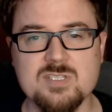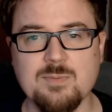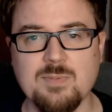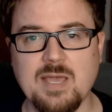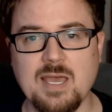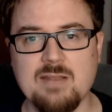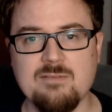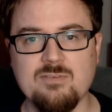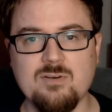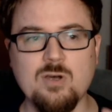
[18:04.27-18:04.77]

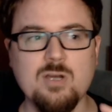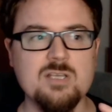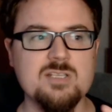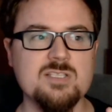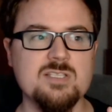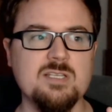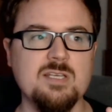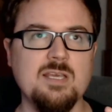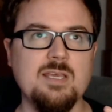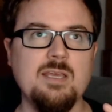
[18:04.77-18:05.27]
of hooks
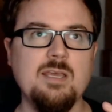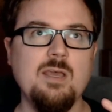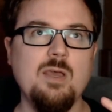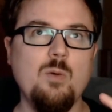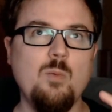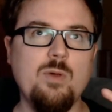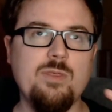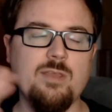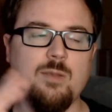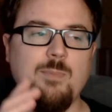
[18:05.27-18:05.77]

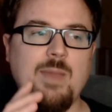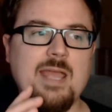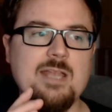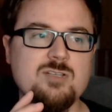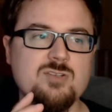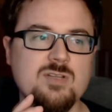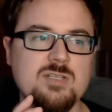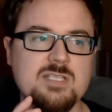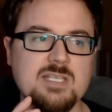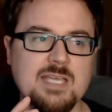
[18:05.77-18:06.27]
with your
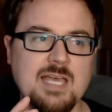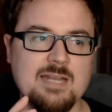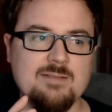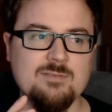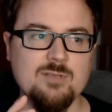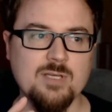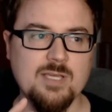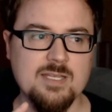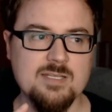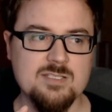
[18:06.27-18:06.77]
patron to kind of
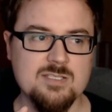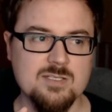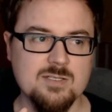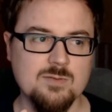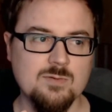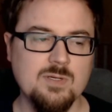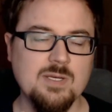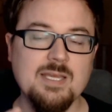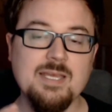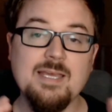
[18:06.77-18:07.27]
look into.
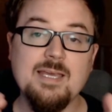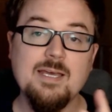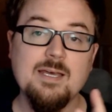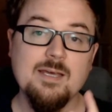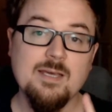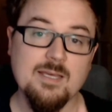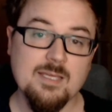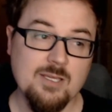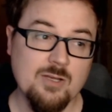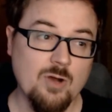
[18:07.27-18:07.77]

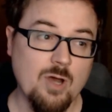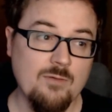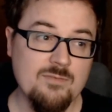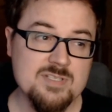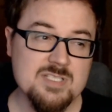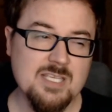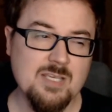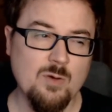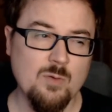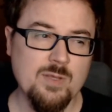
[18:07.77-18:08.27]
You're
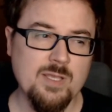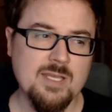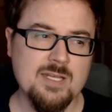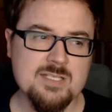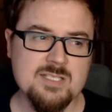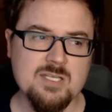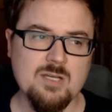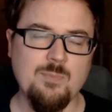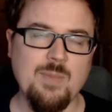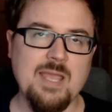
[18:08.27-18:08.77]
obviously only going to see
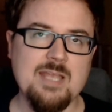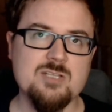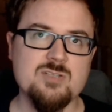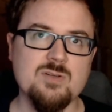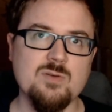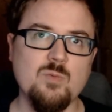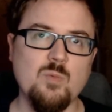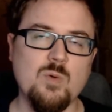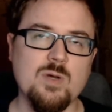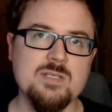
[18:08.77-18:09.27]
your
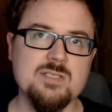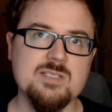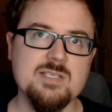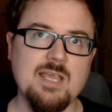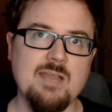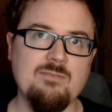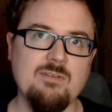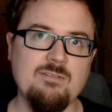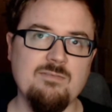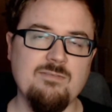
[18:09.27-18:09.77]
patron once
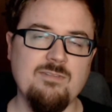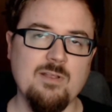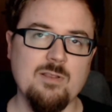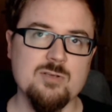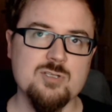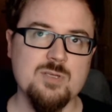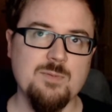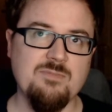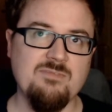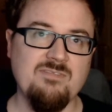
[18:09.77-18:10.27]
every
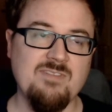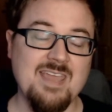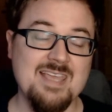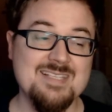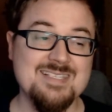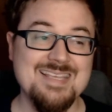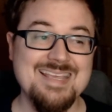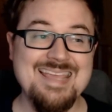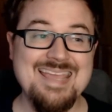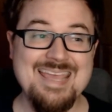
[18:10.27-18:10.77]
fellowship phase,
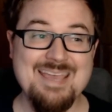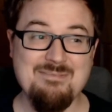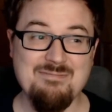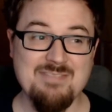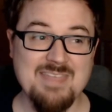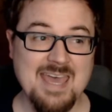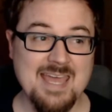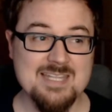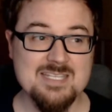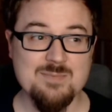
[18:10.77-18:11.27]
if
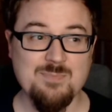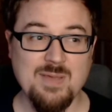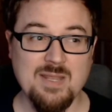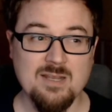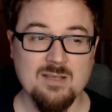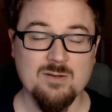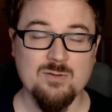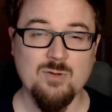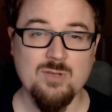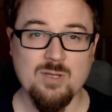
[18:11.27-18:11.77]
that, depending
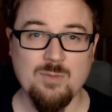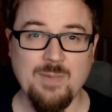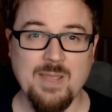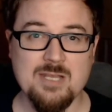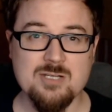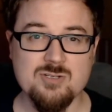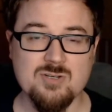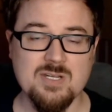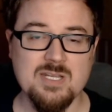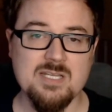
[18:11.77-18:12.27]
on who your
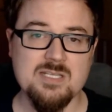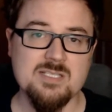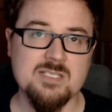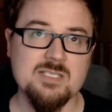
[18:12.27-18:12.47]
patron is.